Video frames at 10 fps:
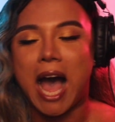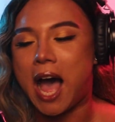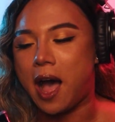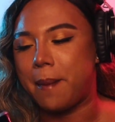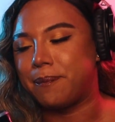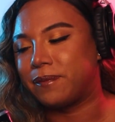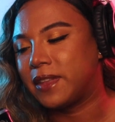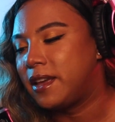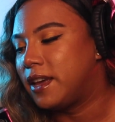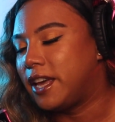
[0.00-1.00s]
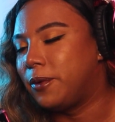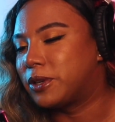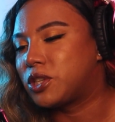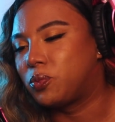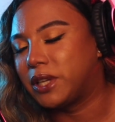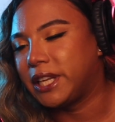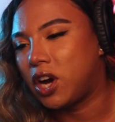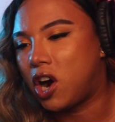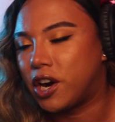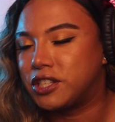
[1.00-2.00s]
Um, it was really
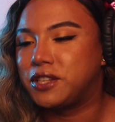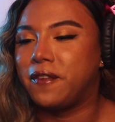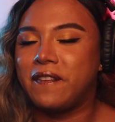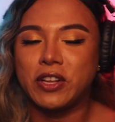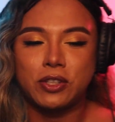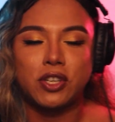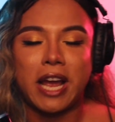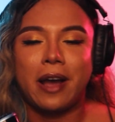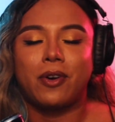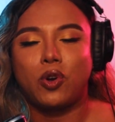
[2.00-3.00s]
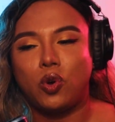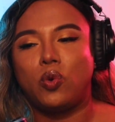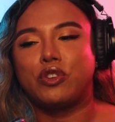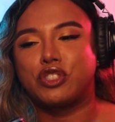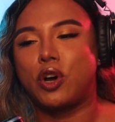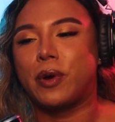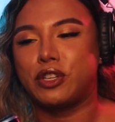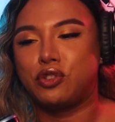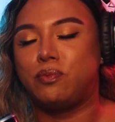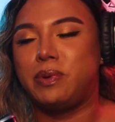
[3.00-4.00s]
hard to filter out who was
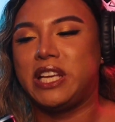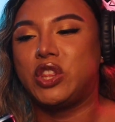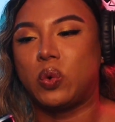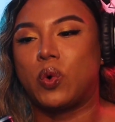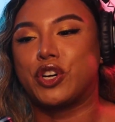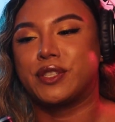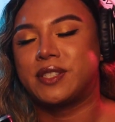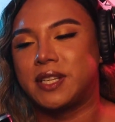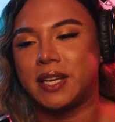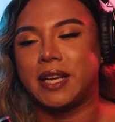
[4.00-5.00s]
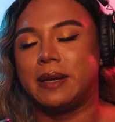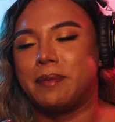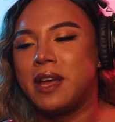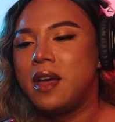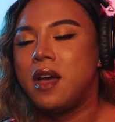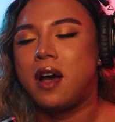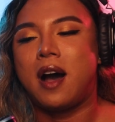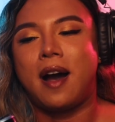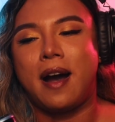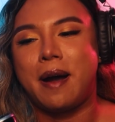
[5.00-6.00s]
going to be the worst team.
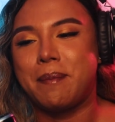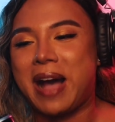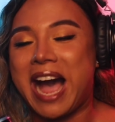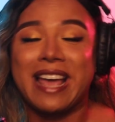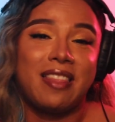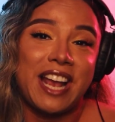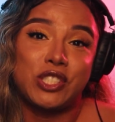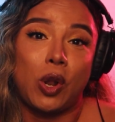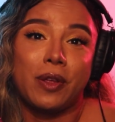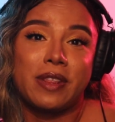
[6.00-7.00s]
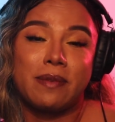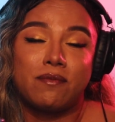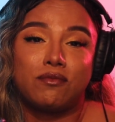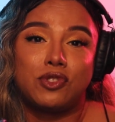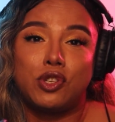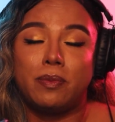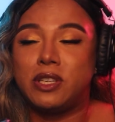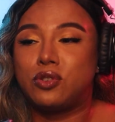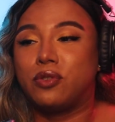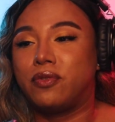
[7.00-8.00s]
Um, I liked all of them, to be
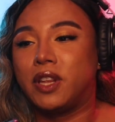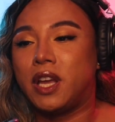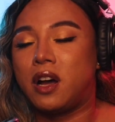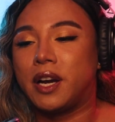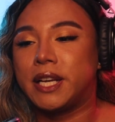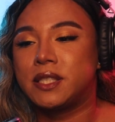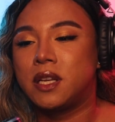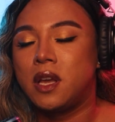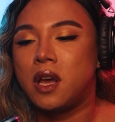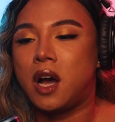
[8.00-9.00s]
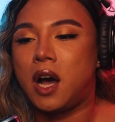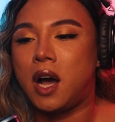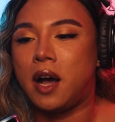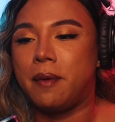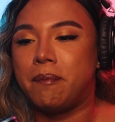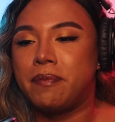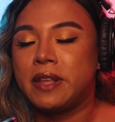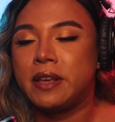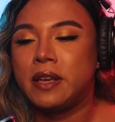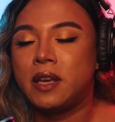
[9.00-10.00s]
truthfully honest. Um,
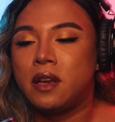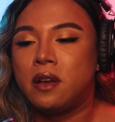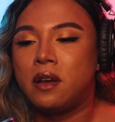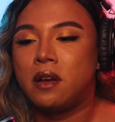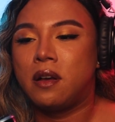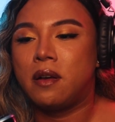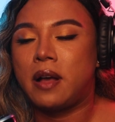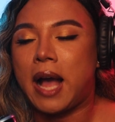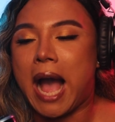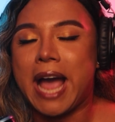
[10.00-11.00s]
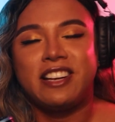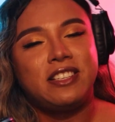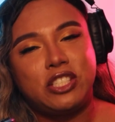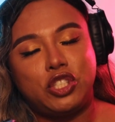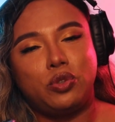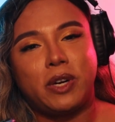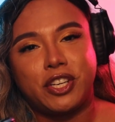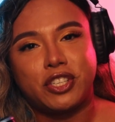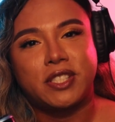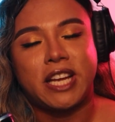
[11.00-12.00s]
I do
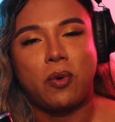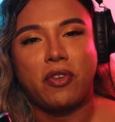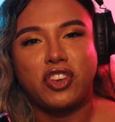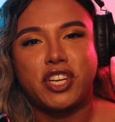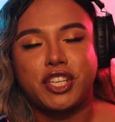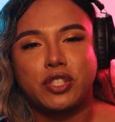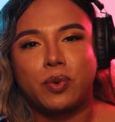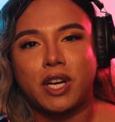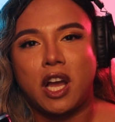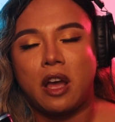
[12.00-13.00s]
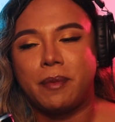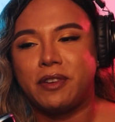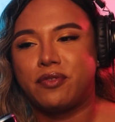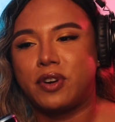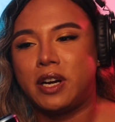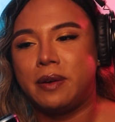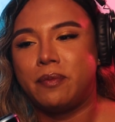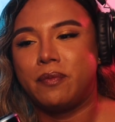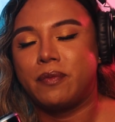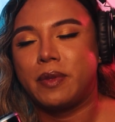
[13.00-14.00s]
understand where the judges were coming
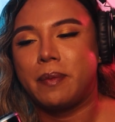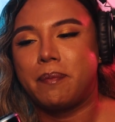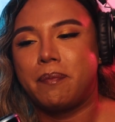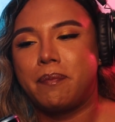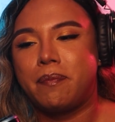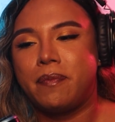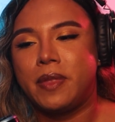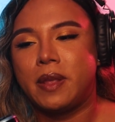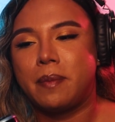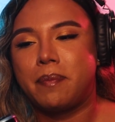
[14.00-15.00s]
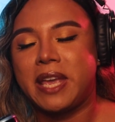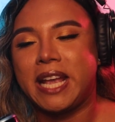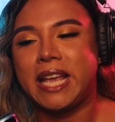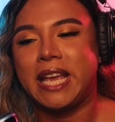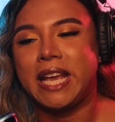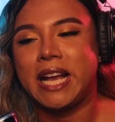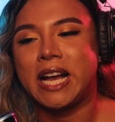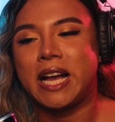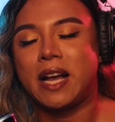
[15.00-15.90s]
from picking